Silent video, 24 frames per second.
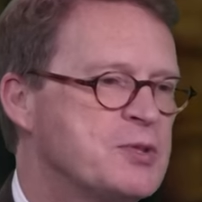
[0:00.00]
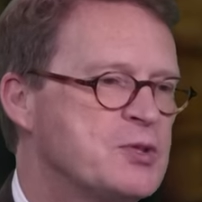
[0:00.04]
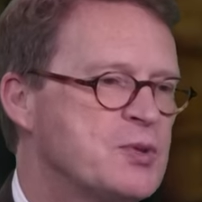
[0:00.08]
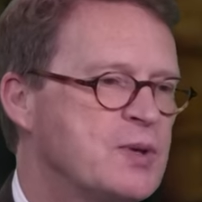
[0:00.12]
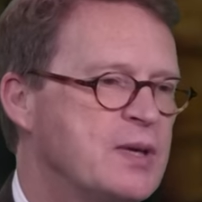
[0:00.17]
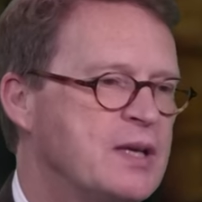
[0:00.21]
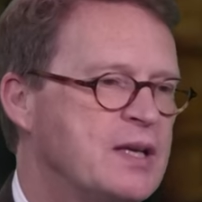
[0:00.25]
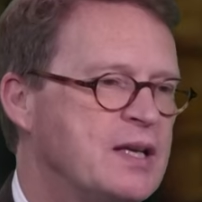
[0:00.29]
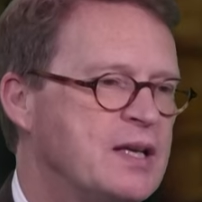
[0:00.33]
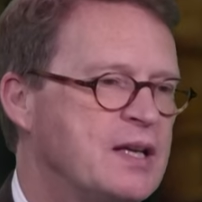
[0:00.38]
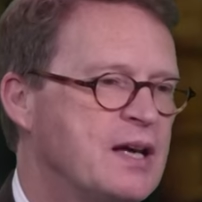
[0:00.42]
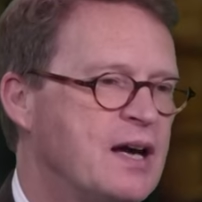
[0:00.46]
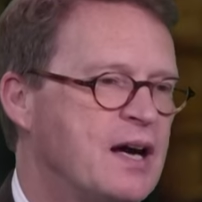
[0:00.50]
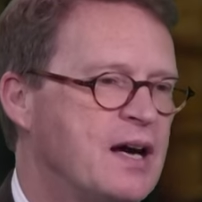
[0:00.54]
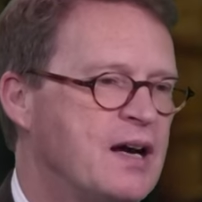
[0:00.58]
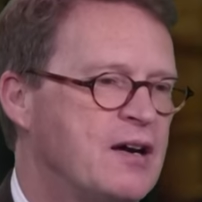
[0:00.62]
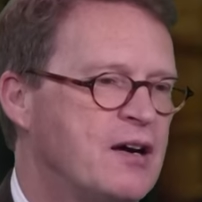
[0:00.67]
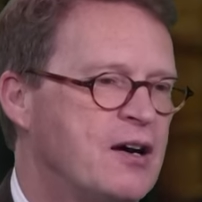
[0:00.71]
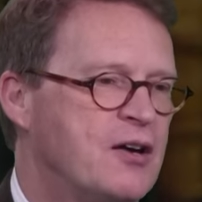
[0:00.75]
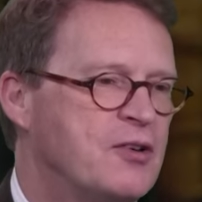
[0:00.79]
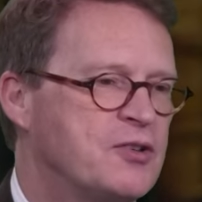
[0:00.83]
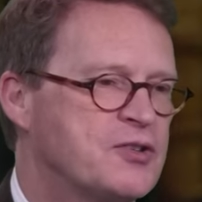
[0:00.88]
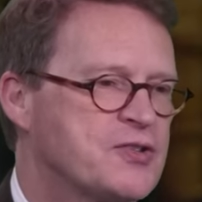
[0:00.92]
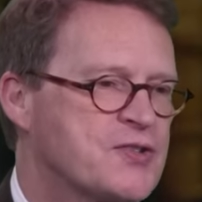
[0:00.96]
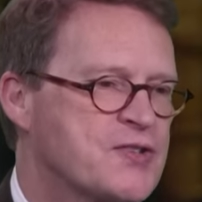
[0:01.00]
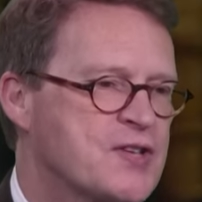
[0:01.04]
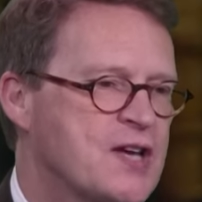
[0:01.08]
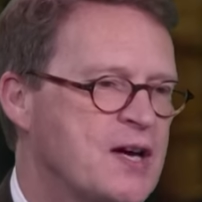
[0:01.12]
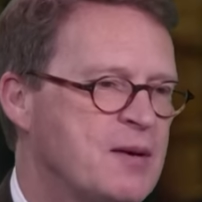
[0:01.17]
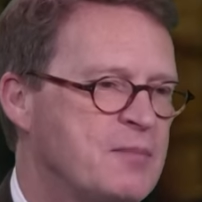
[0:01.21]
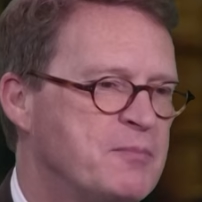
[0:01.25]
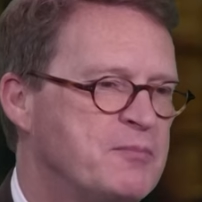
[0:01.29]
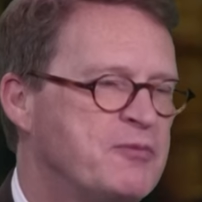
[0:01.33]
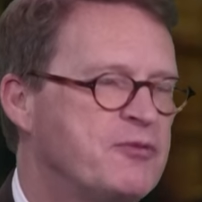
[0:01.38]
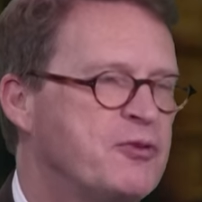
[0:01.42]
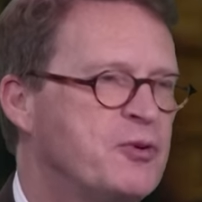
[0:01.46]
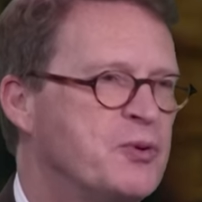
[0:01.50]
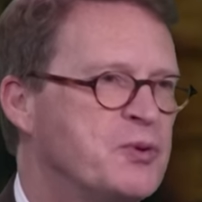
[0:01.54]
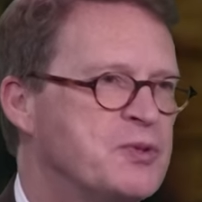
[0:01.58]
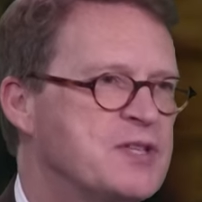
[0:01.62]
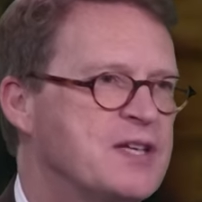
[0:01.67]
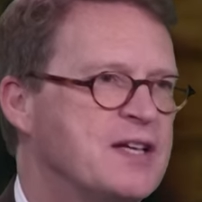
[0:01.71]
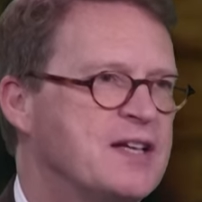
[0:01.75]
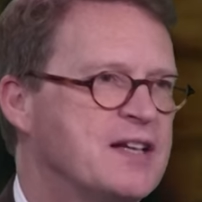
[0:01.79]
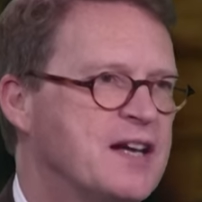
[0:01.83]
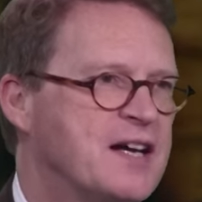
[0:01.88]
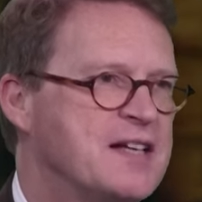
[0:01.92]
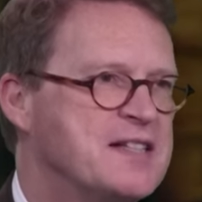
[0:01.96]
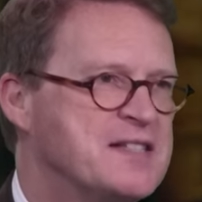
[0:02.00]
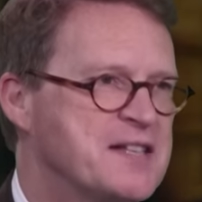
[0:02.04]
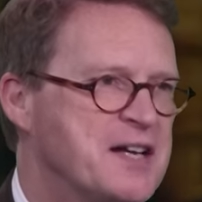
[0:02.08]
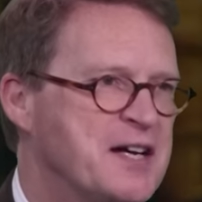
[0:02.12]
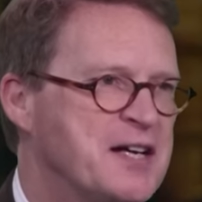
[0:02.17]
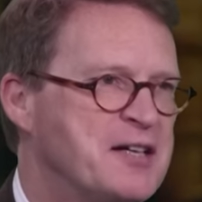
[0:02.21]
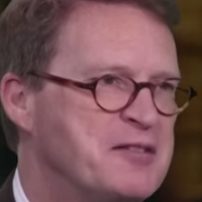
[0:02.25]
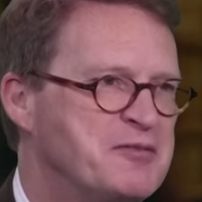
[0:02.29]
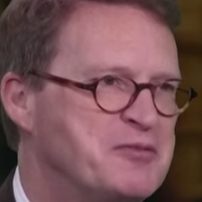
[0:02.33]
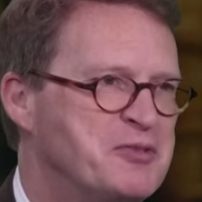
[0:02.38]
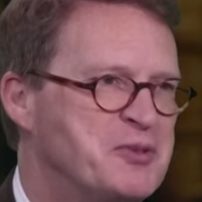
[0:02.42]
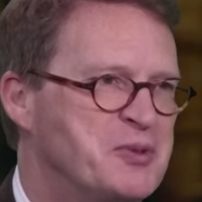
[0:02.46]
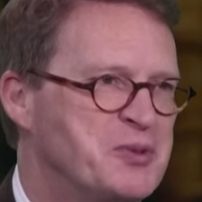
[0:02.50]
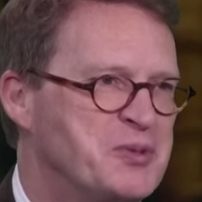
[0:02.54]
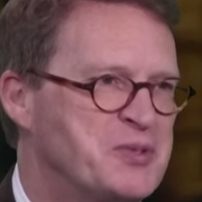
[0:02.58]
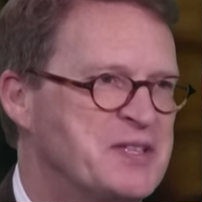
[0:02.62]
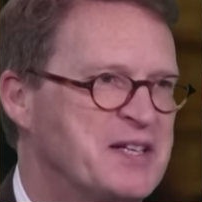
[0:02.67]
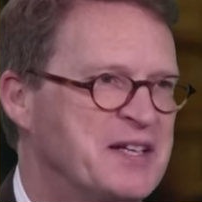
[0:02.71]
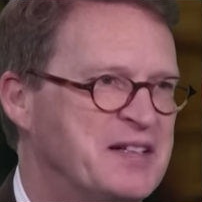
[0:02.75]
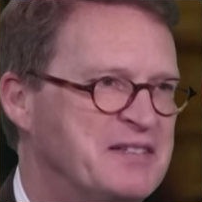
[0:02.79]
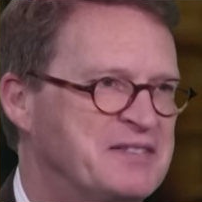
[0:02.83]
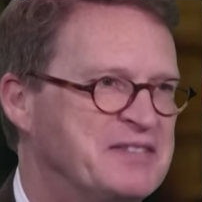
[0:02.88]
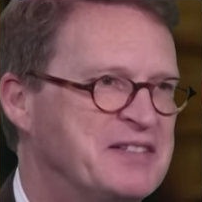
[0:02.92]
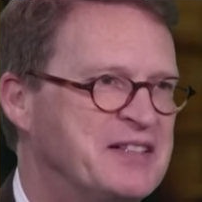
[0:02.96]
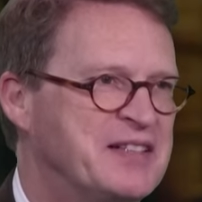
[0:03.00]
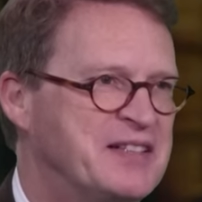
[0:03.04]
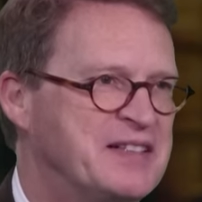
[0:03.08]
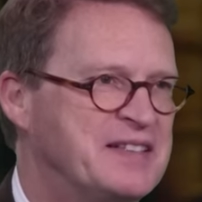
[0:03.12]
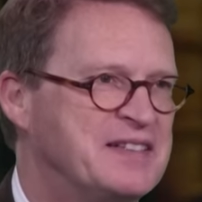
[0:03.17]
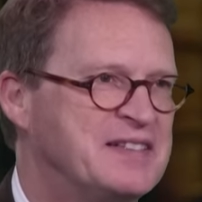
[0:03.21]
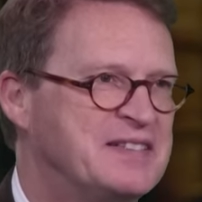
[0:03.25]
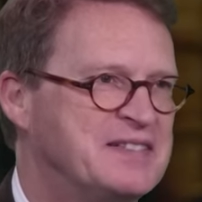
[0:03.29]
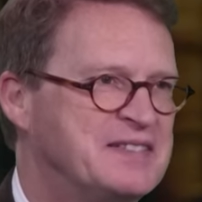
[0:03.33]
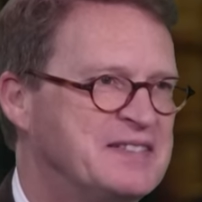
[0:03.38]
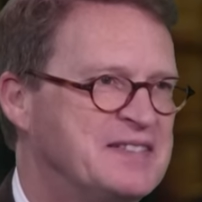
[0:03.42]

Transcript: between uh, Psalm forty and Isaiah forty, I find.